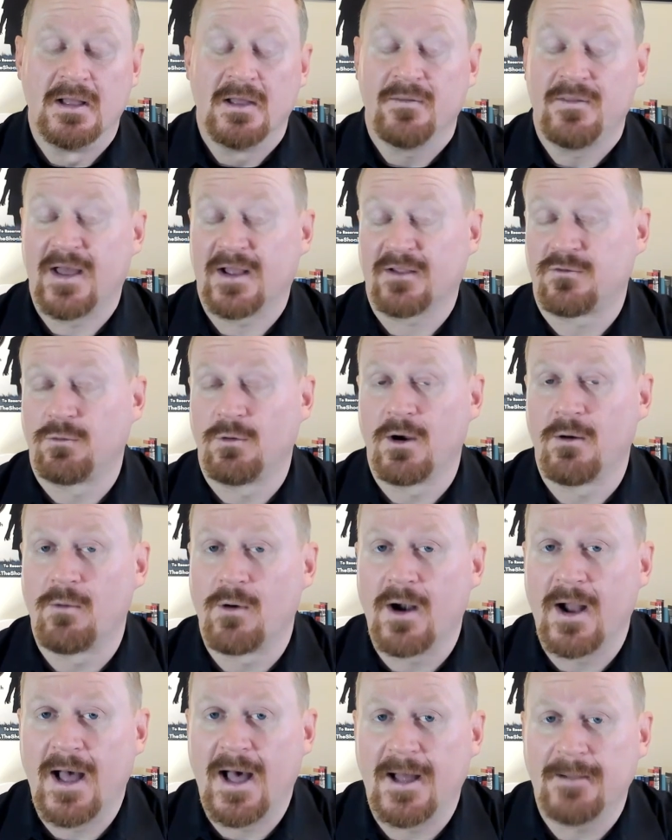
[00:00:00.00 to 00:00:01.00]
that's where
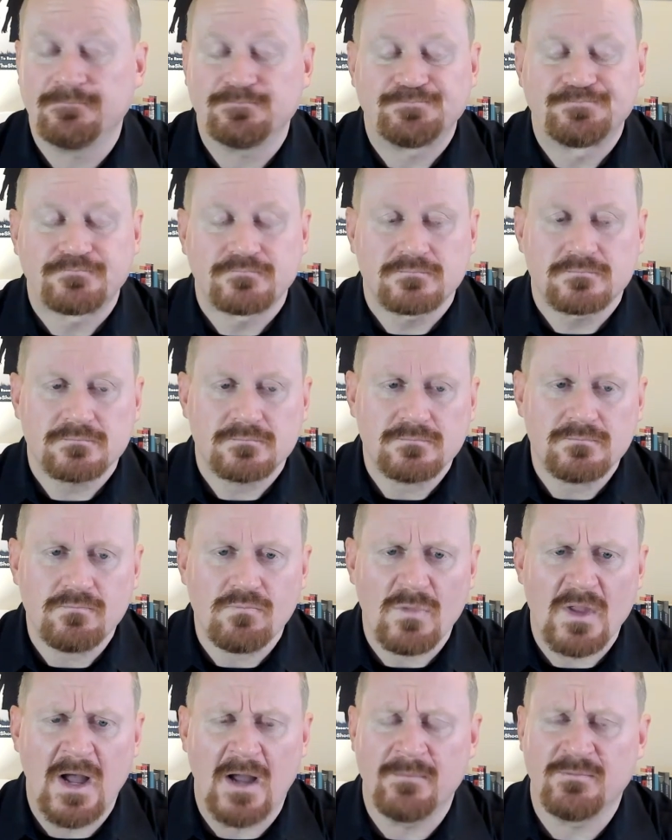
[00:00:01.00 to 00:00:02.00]
we're at.
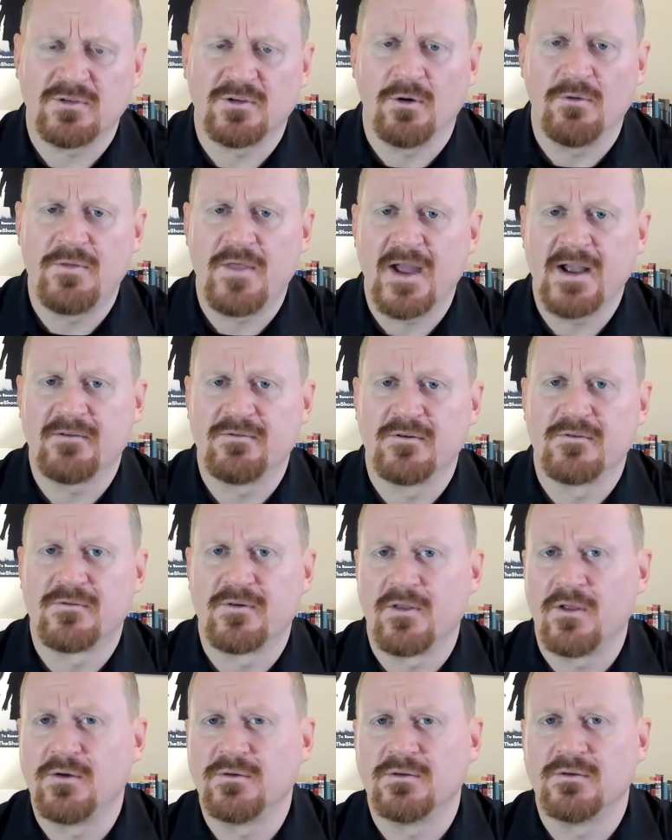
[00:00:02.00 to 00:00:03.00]
I'm so thankful
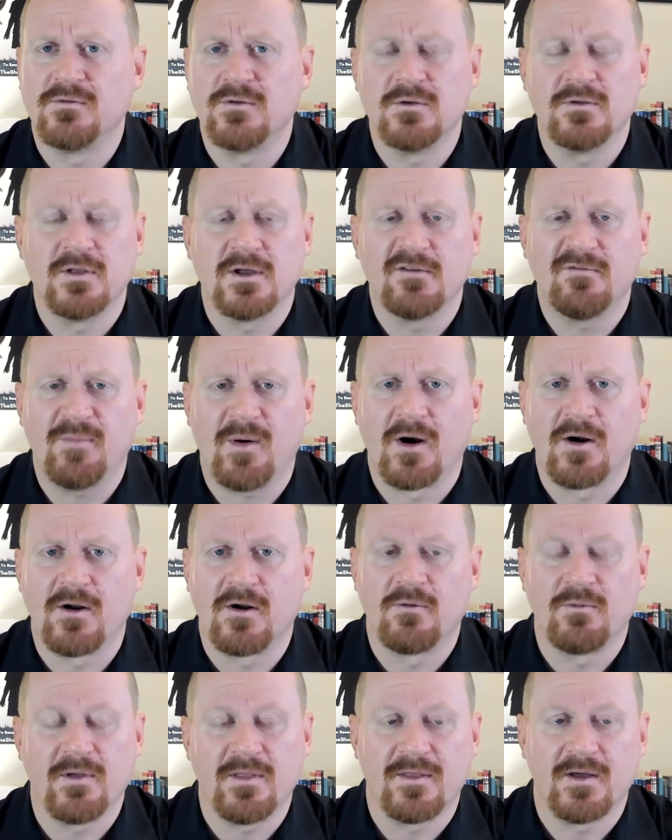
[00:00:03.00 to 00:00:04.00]
for those of you that have
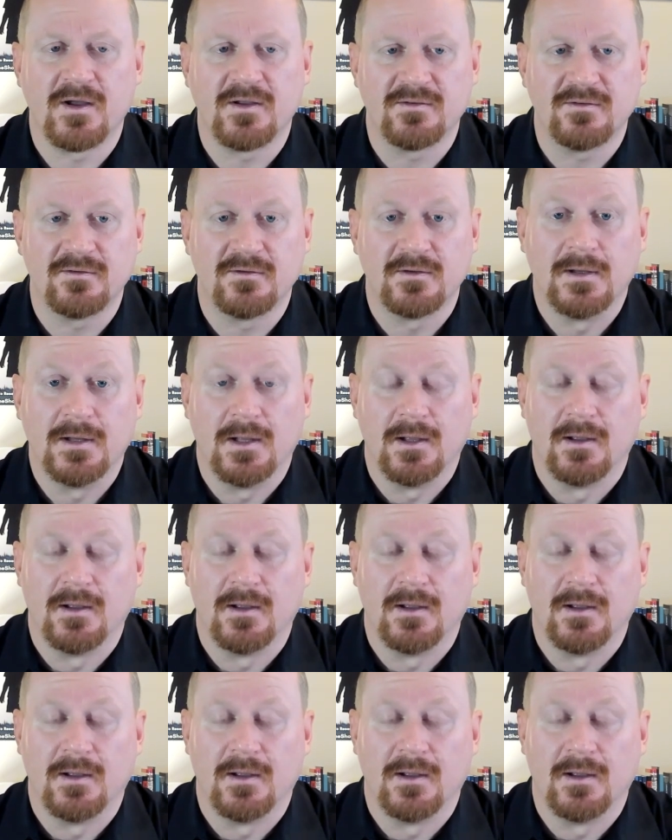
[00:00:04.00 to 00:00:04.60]
partnered with us